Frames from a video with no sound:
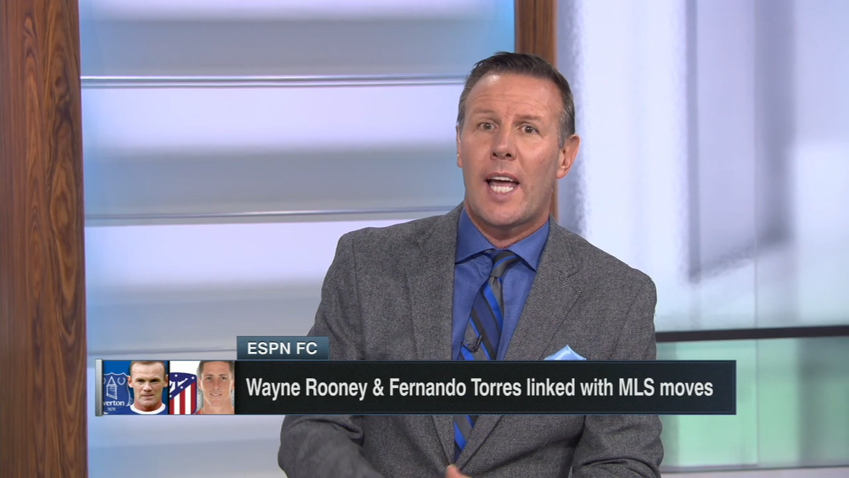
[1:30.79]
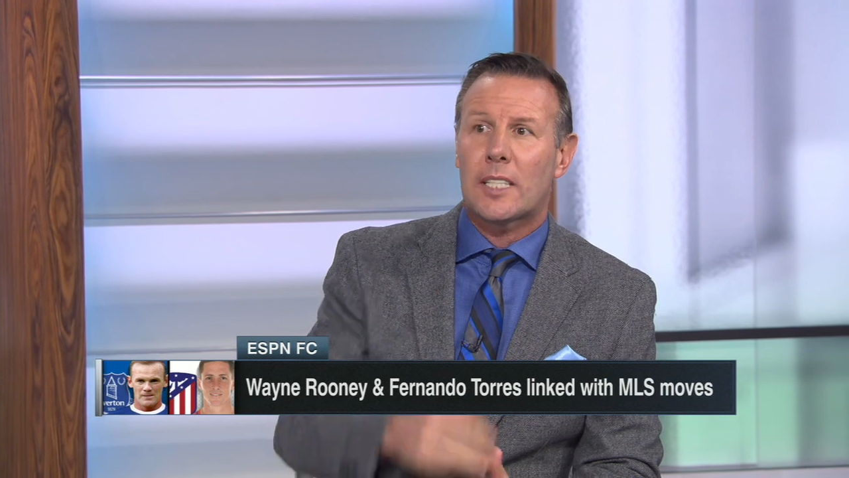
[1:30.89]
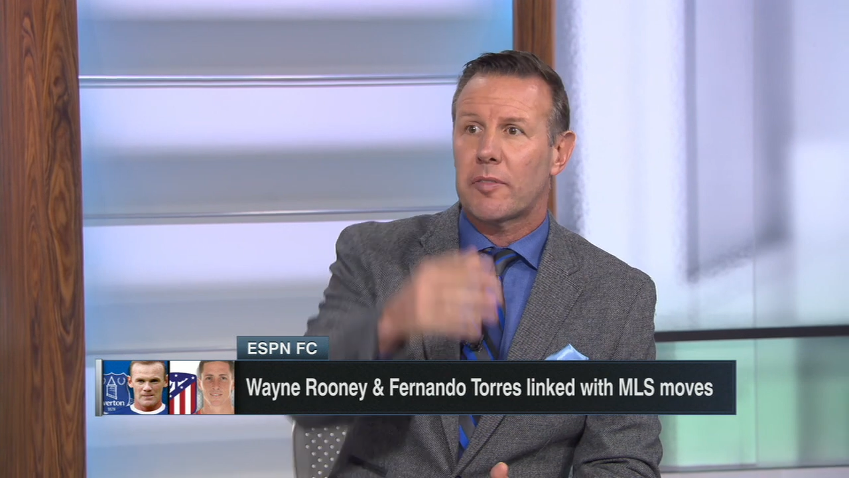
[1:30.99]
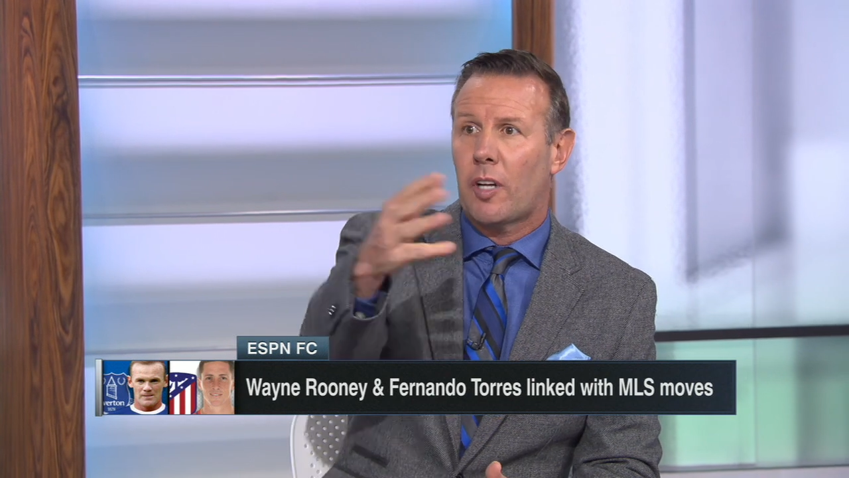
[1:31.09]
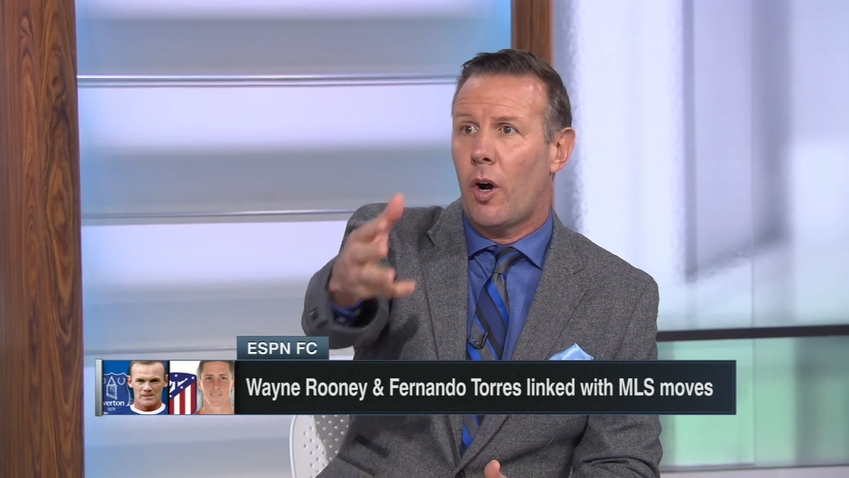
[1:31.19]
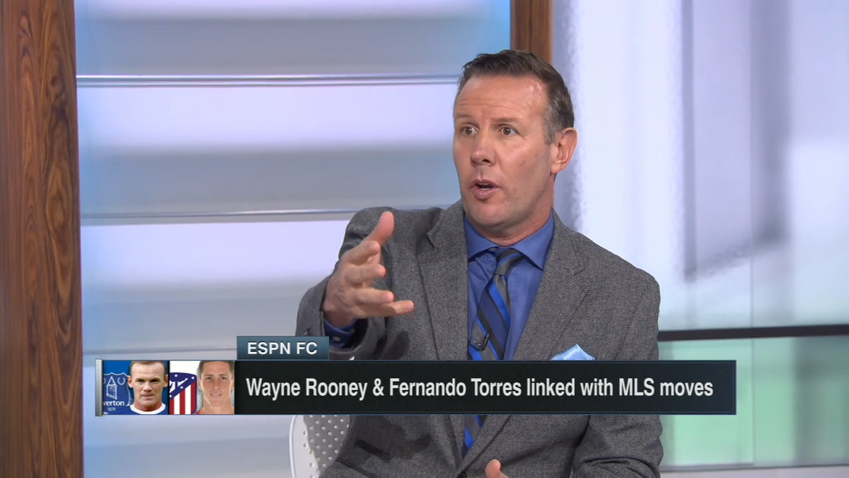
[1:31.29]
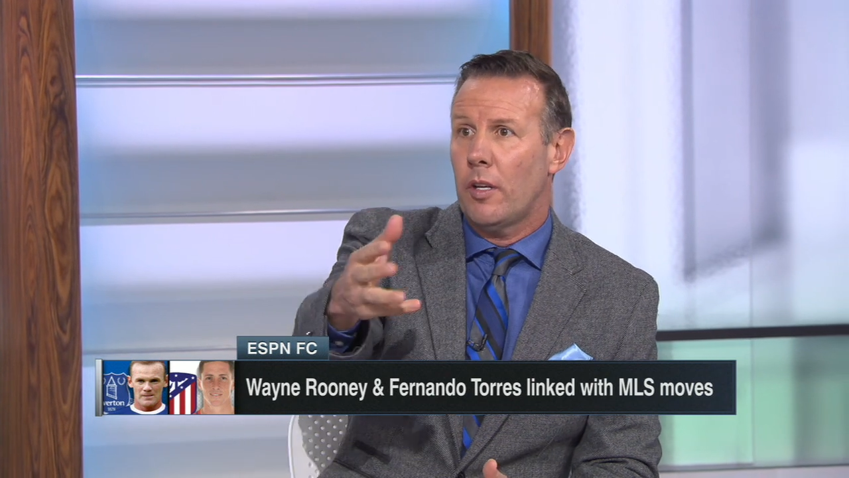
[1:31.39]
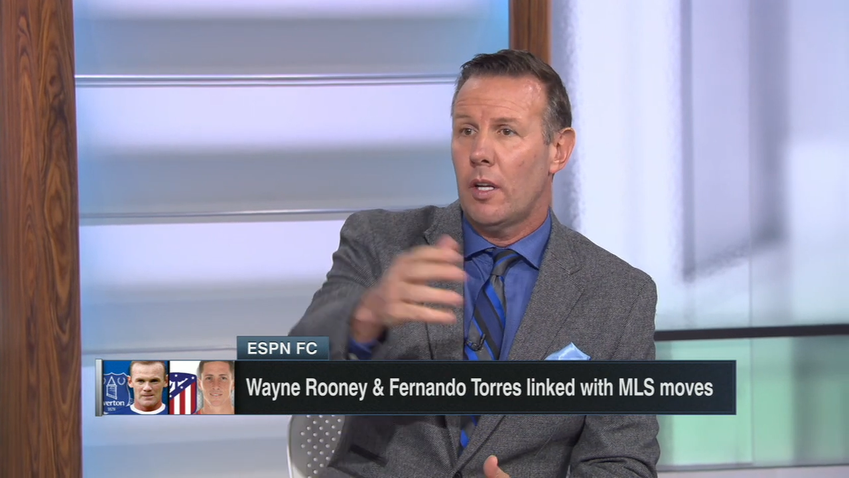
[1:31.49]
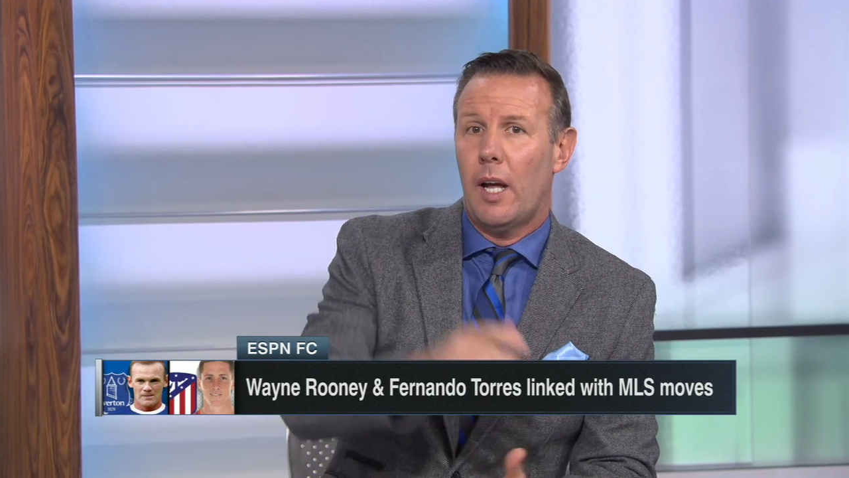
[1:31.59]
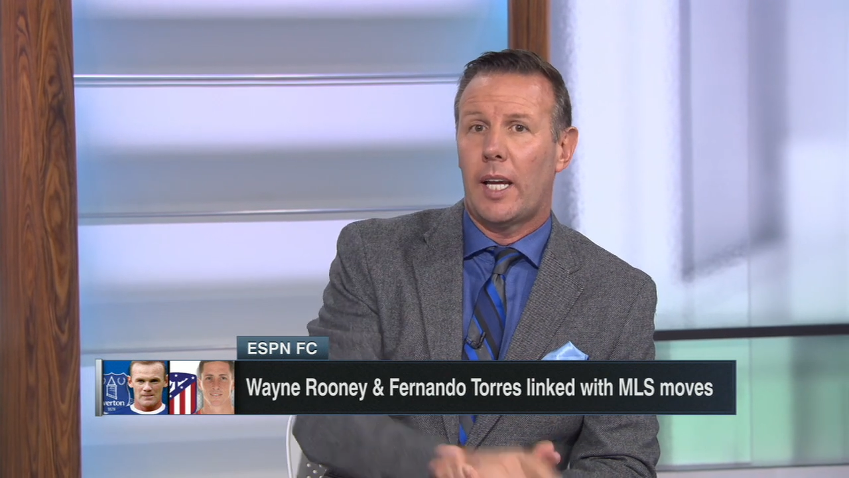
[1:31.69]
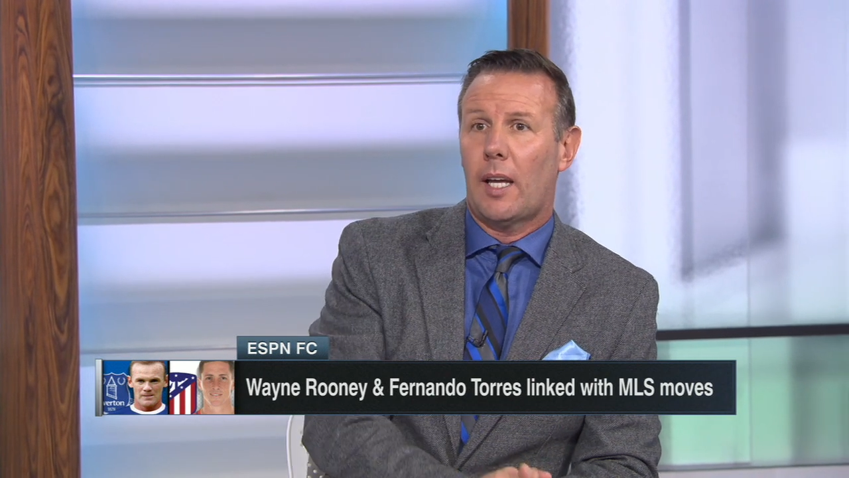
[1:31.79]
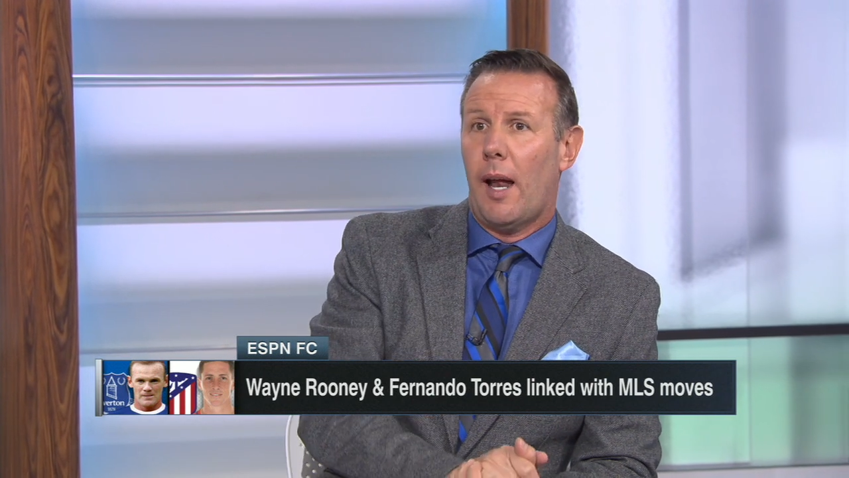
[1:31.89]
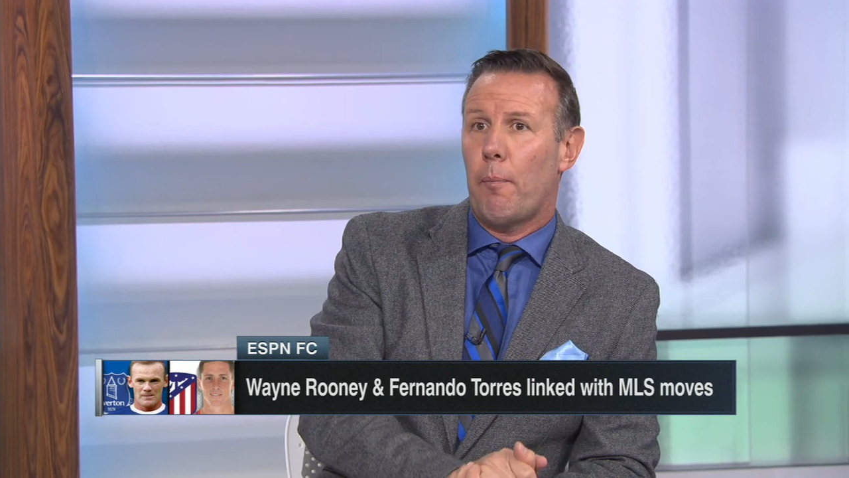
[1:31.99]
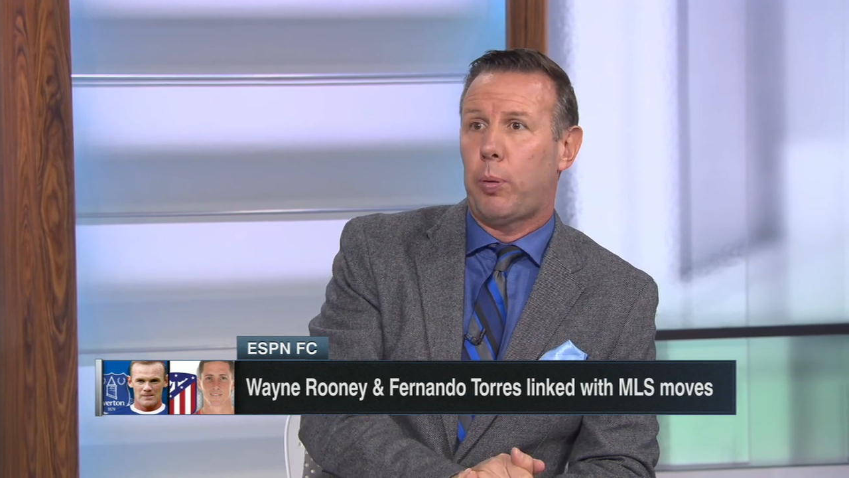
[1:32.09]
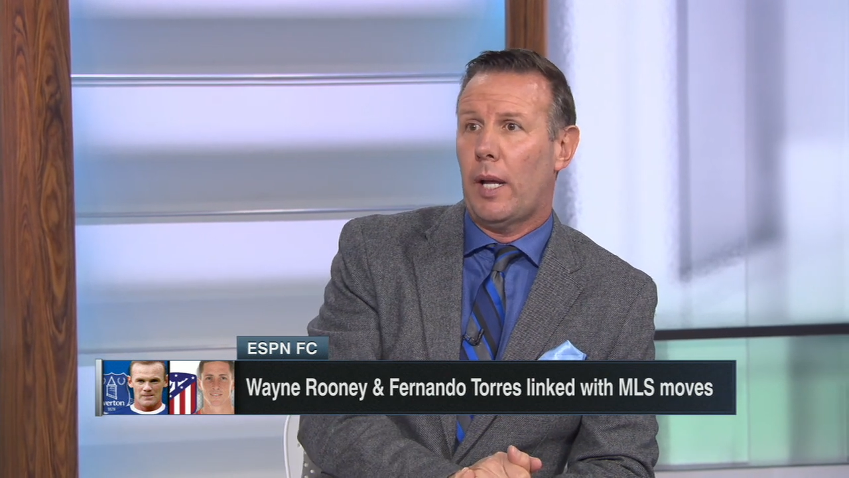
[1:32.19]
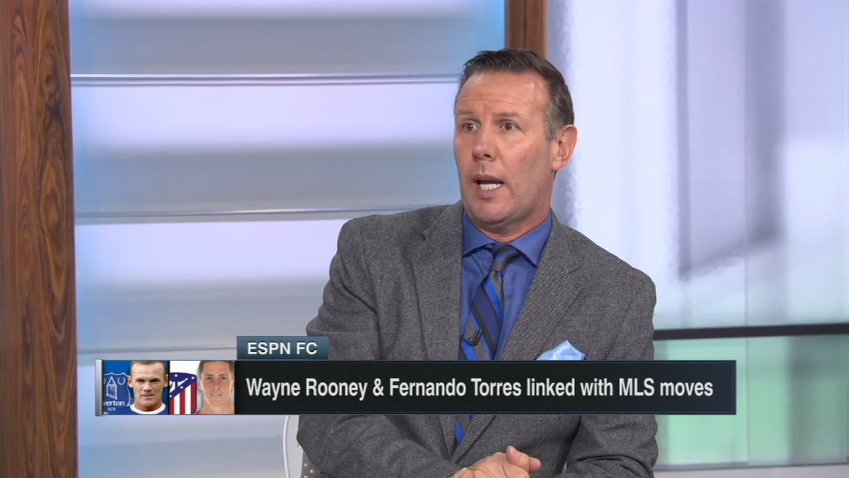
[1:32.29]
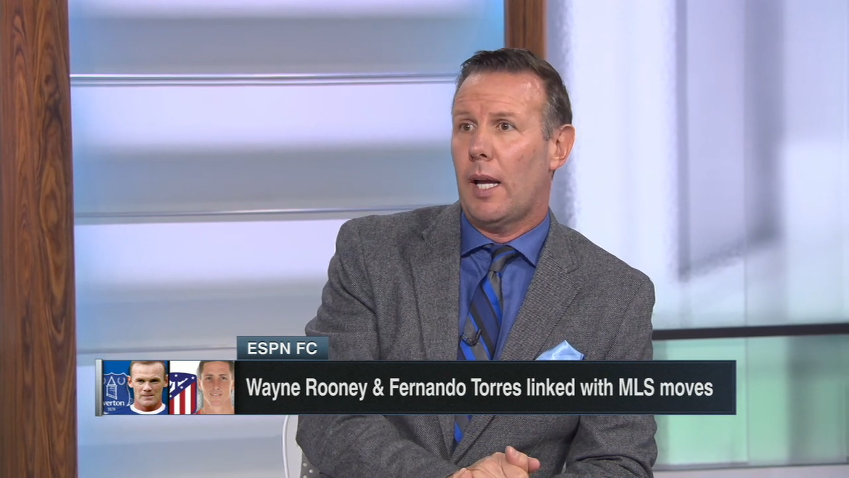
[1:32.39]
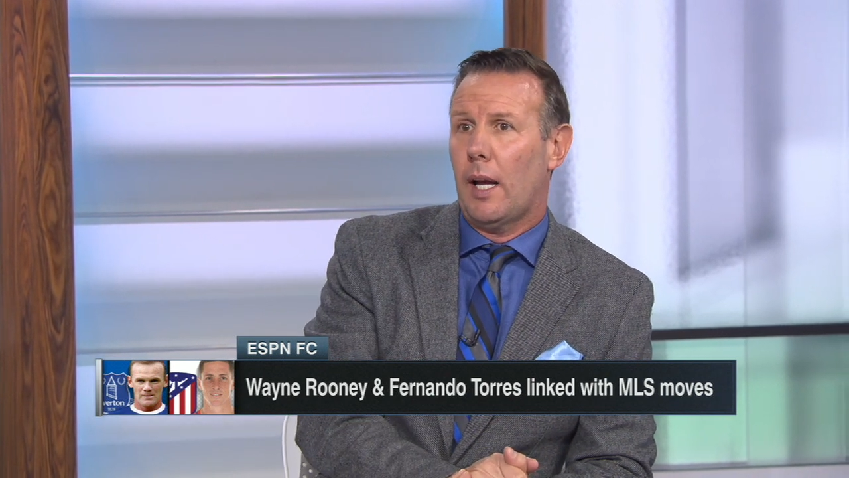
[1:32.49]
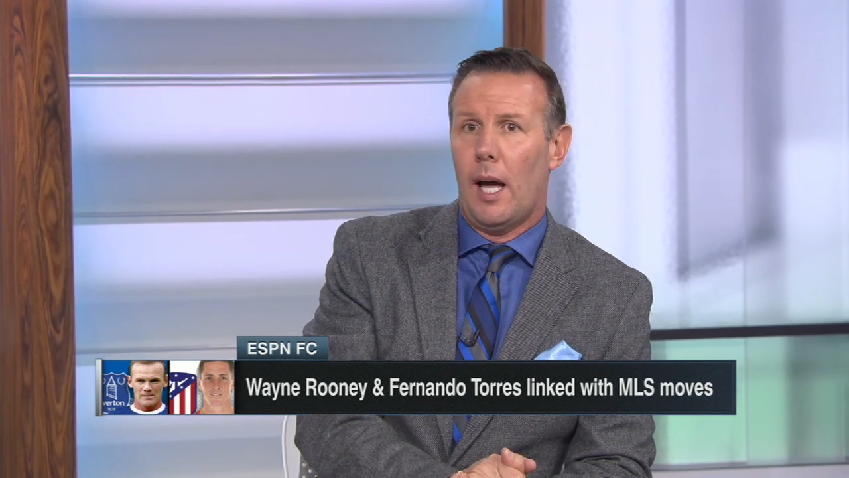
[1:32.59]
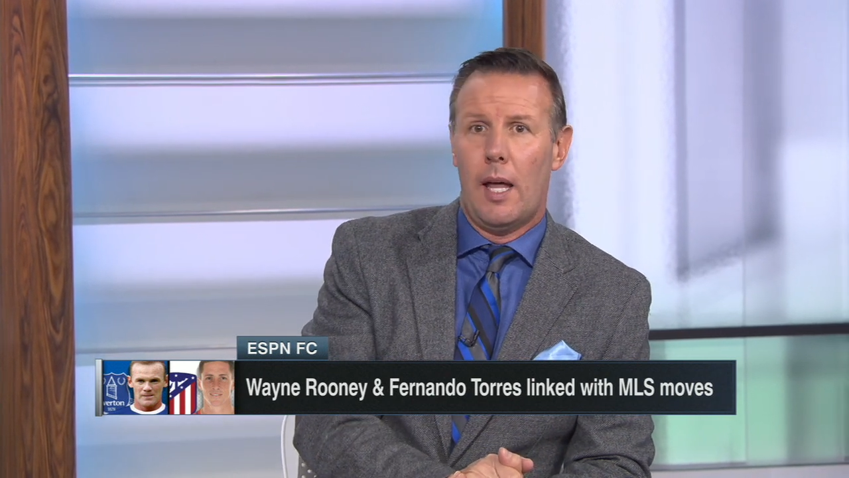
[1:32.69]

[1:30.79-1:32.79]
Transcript: legs have gone and can't play